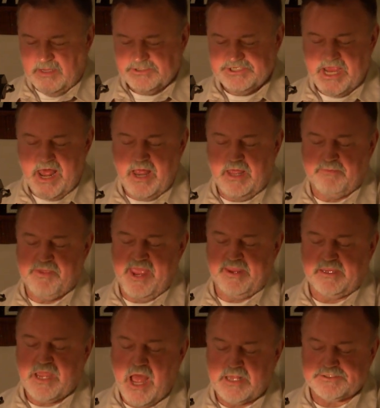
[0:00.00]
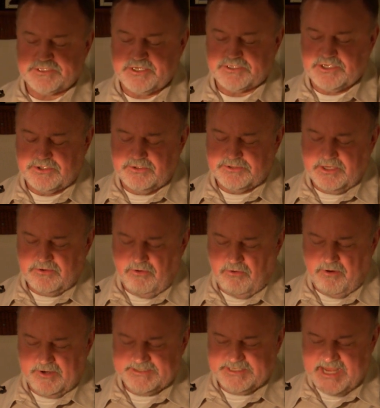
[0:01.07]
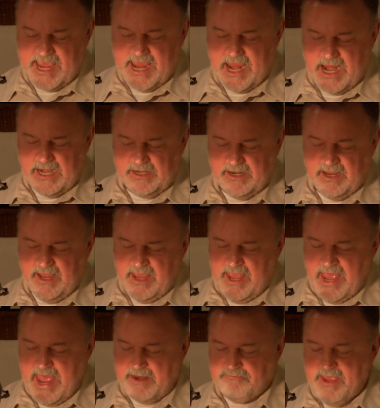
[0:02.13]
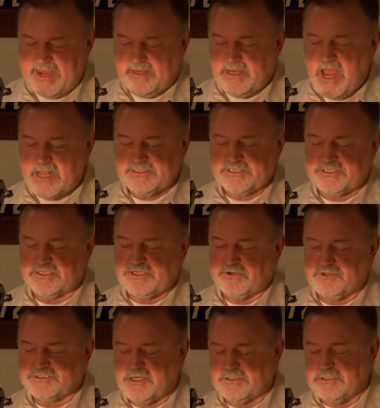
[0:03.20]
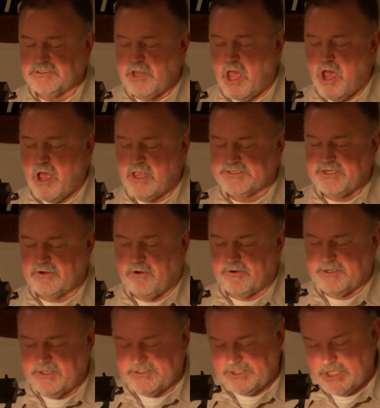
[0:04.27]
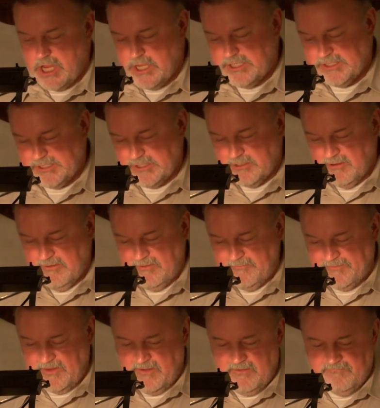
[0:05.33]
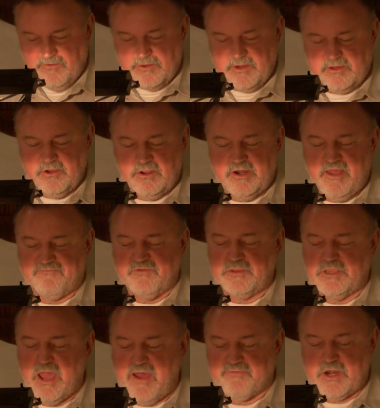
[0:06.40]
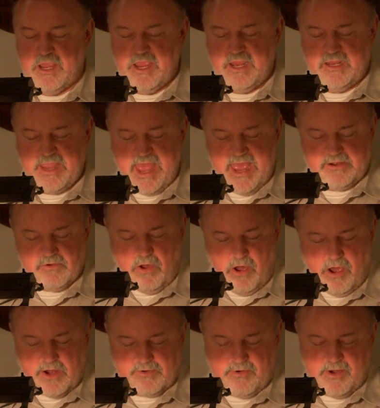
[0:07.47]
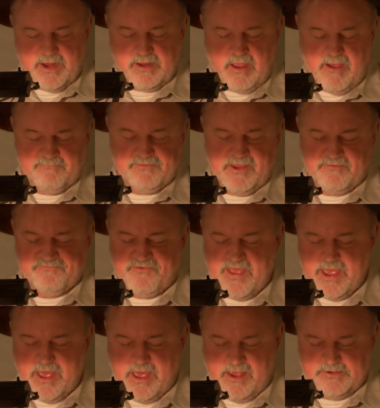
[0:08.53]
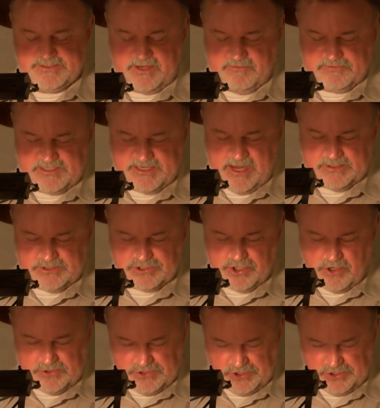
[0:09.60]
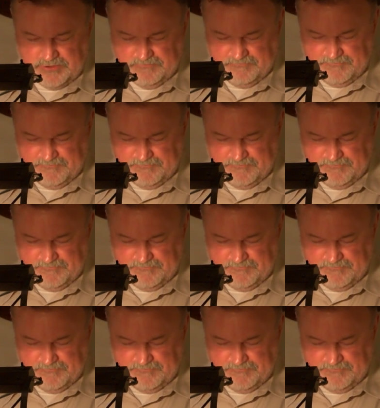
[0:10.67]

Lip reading: shall and may constitute, ordain, and make constitutions, laws, and ordinances for the good of governing and ordering of the affairs of said church,